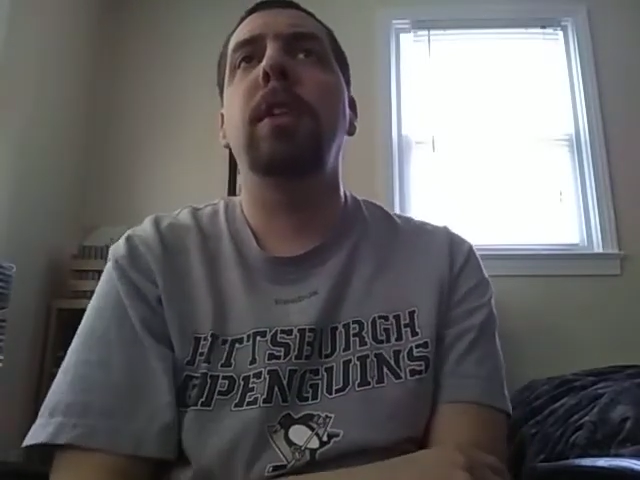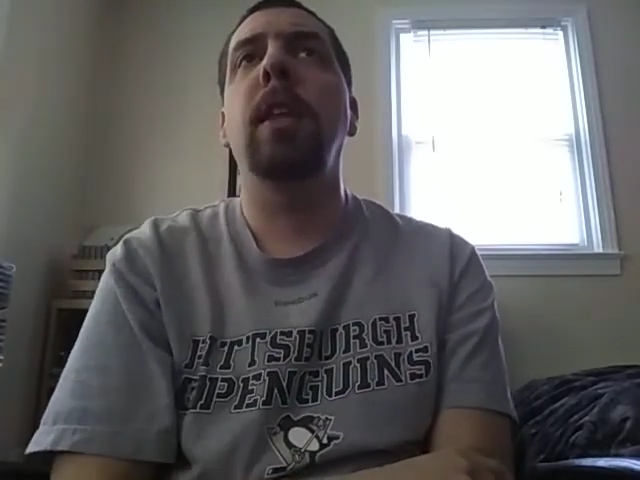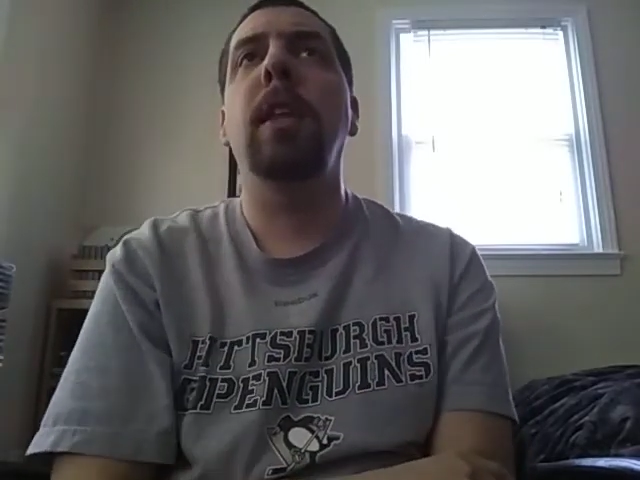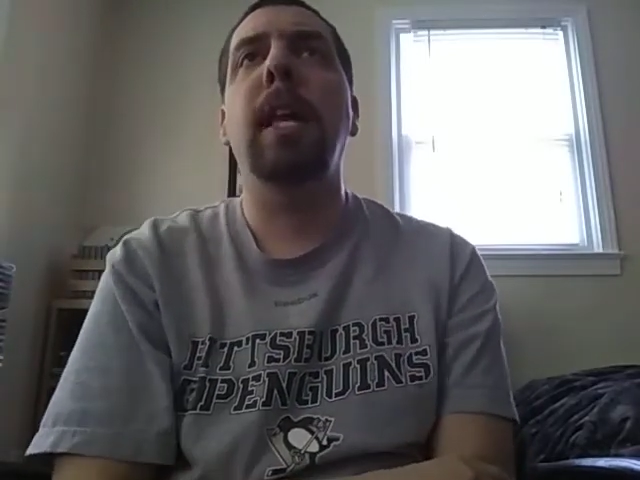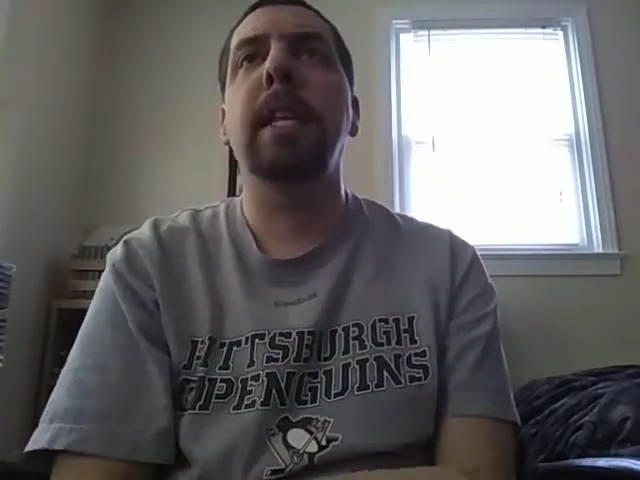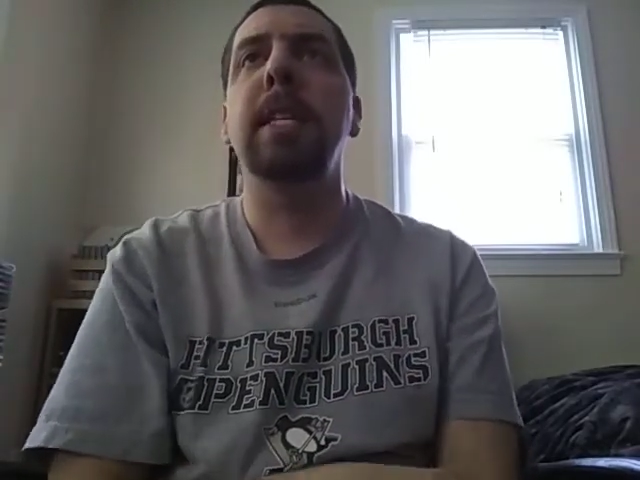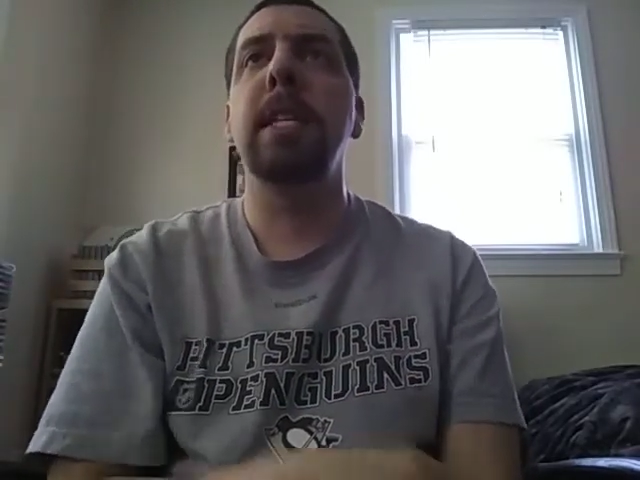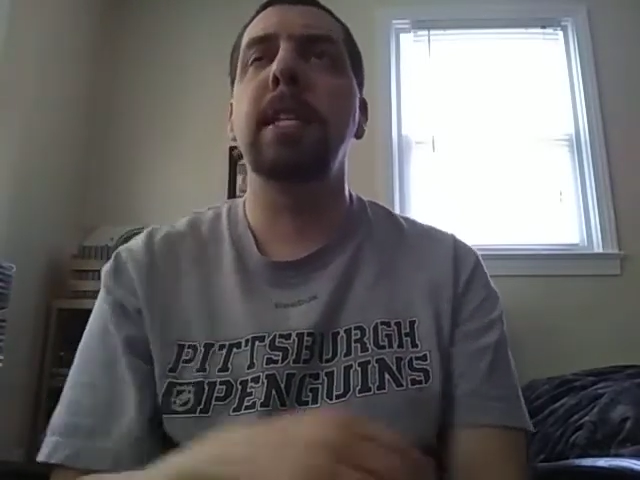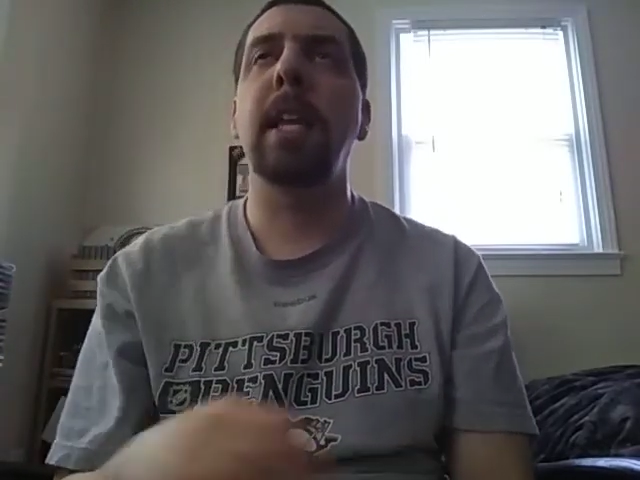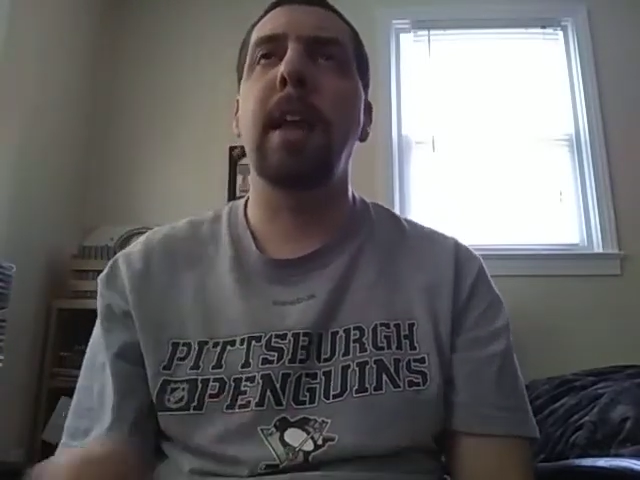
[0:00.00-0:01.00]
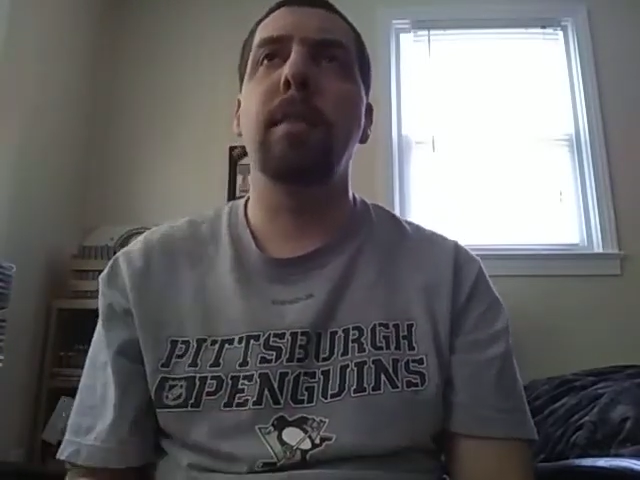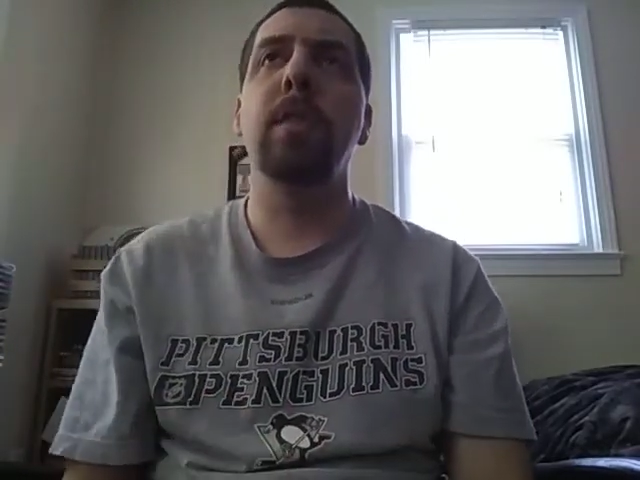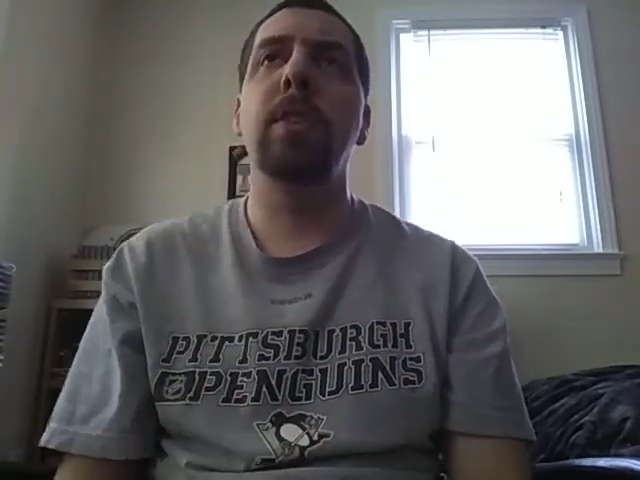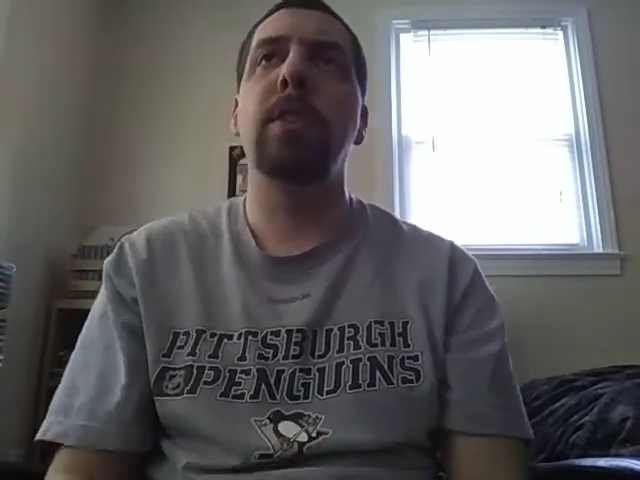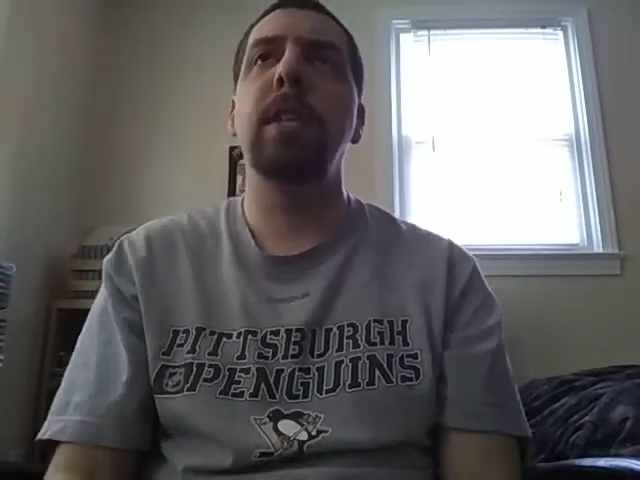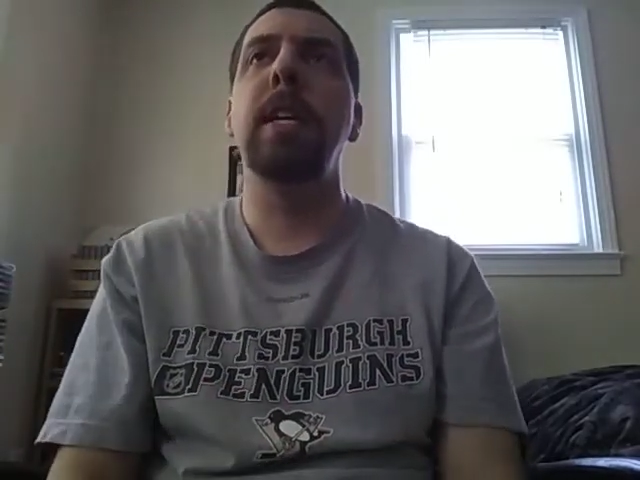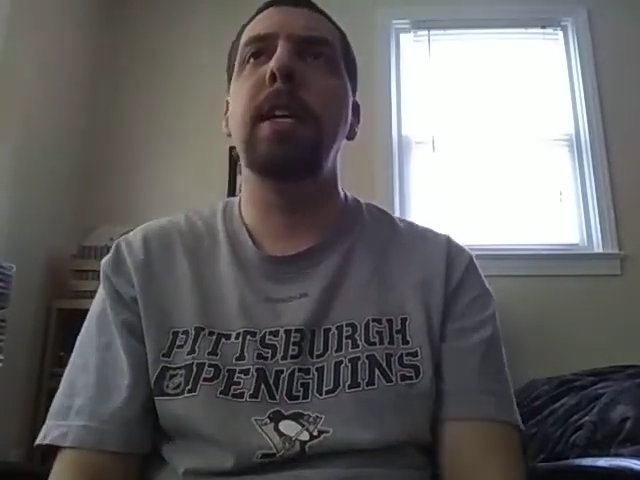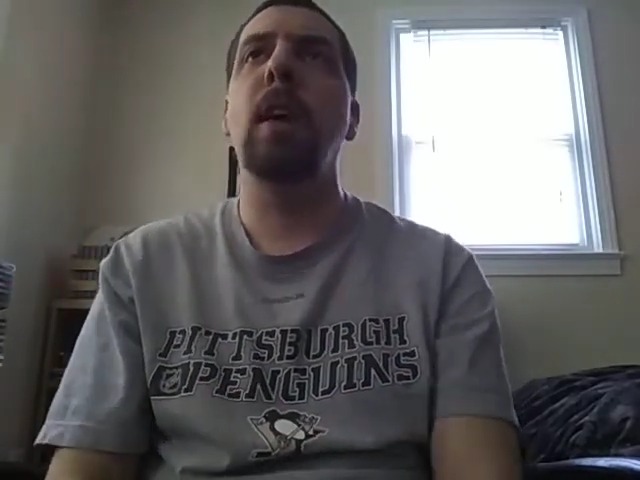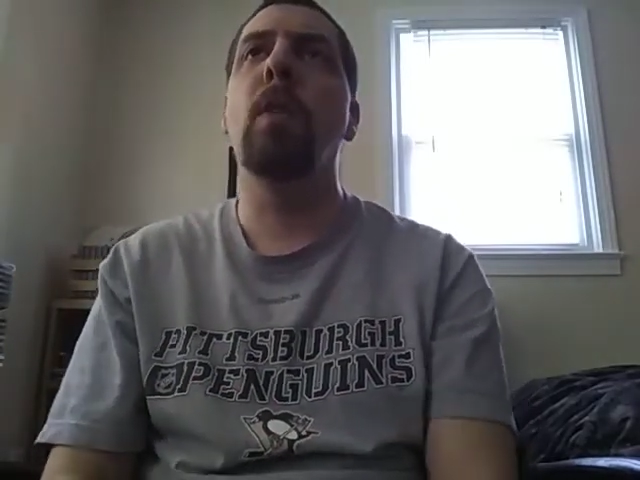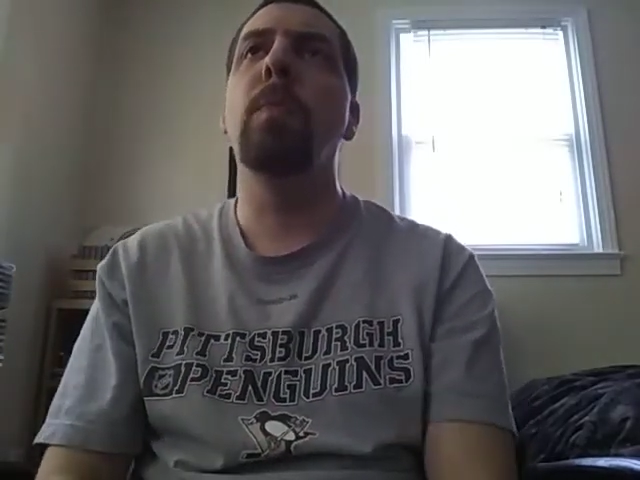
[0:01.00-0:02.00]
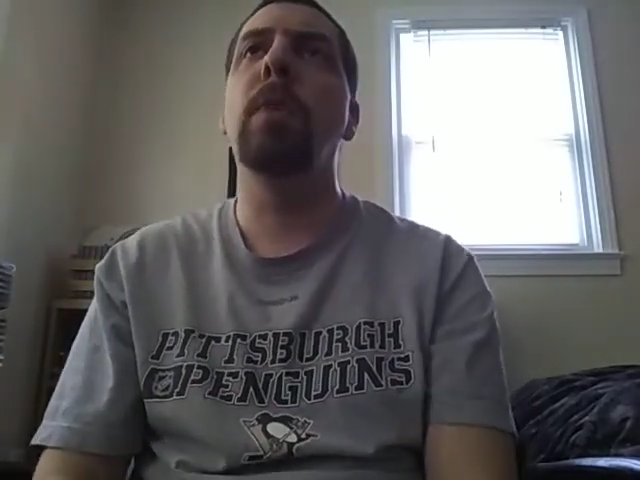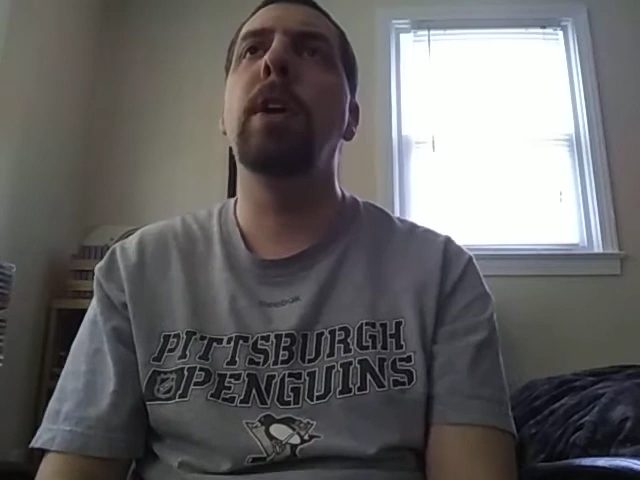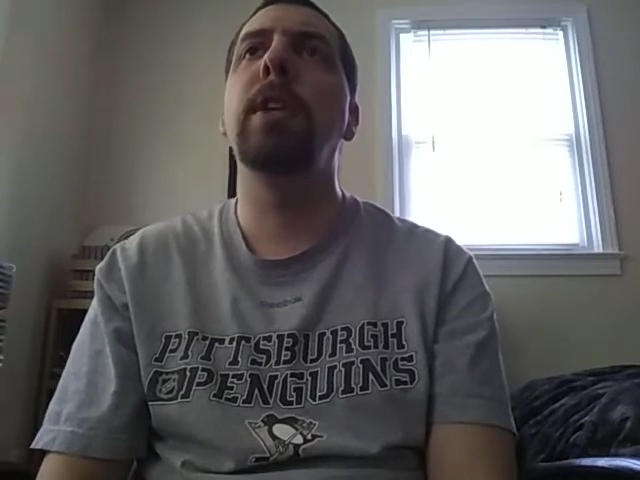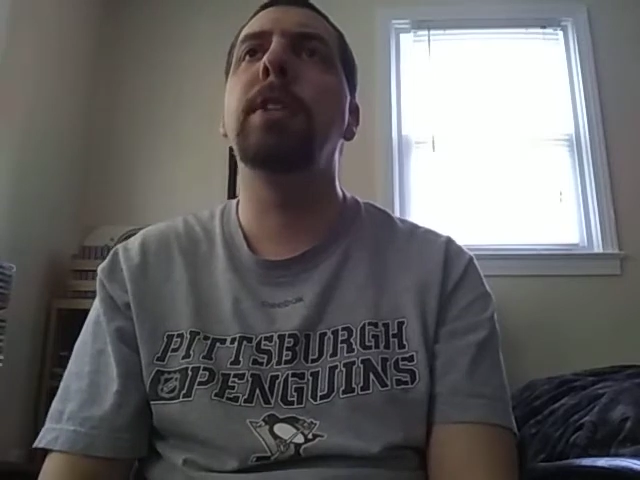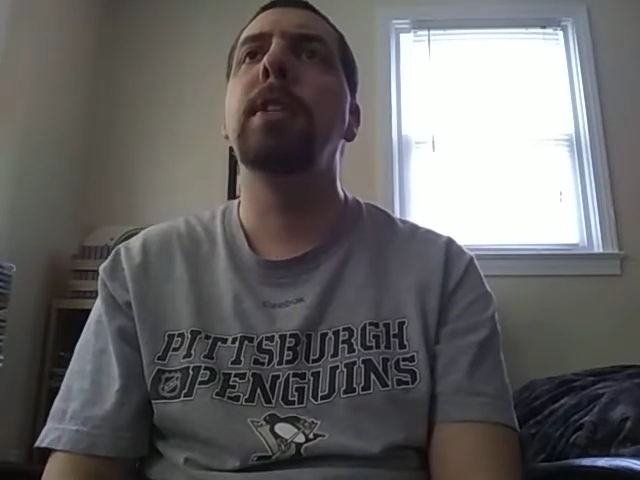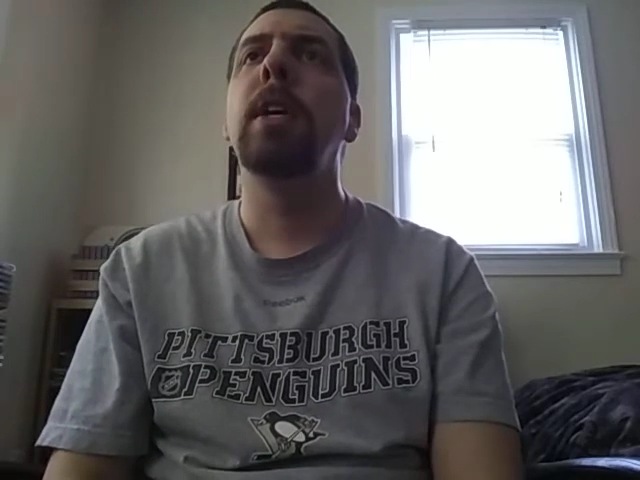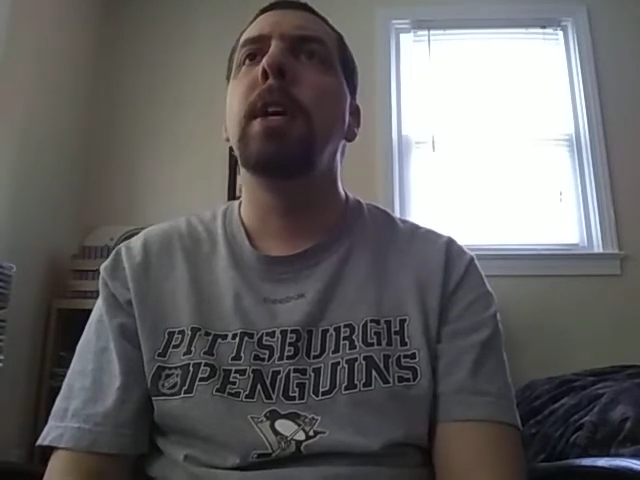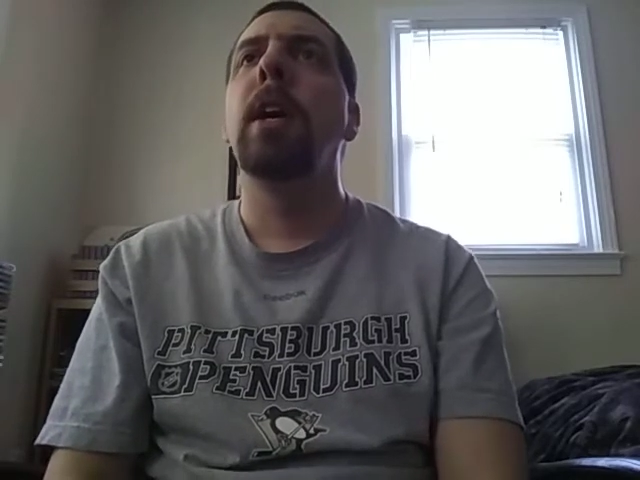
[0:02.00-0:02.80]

like the season average, the home runs,